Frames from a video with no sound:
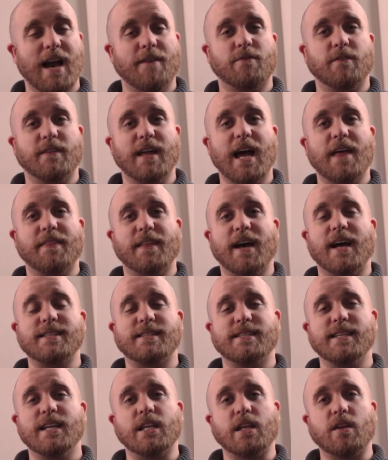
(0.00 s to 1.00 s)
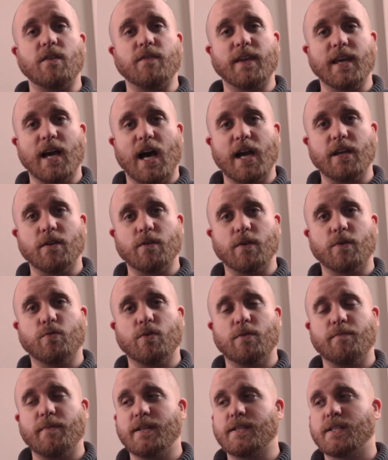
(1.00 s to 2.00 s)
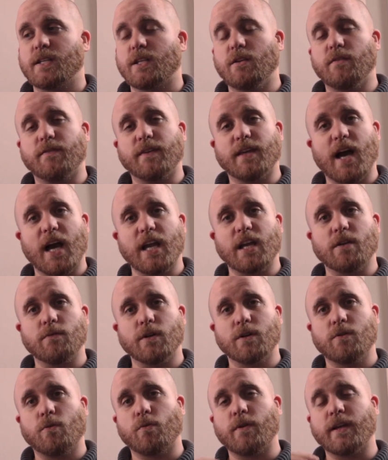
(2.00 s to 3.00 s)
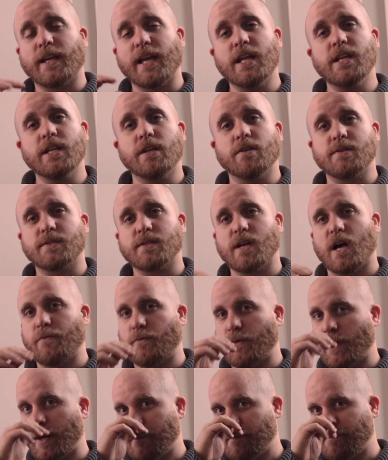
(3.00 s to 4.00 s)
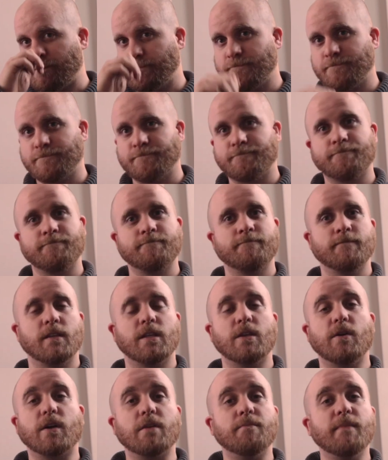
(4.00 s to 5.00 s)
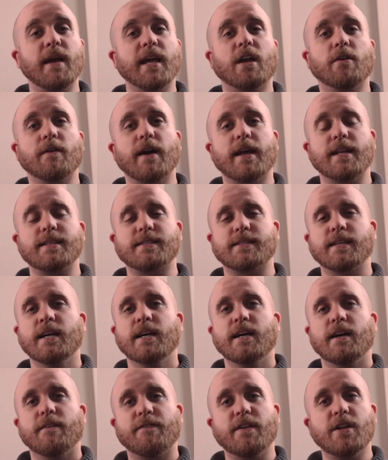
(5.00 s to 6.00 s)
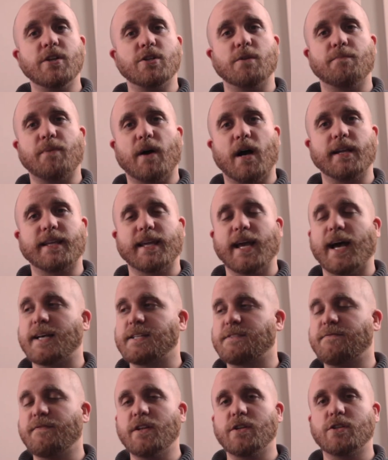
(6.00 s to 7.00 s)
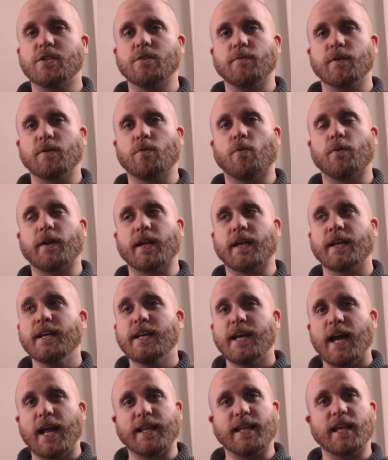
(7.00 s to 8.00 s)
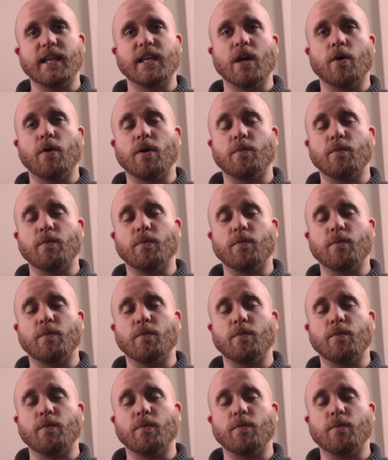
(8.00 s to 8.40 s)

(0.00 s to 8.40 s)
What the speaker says: After that, that's it. You've got your equipment, you've got your recording into your software. You can make your edits, finish your podcast, finish your recording, and get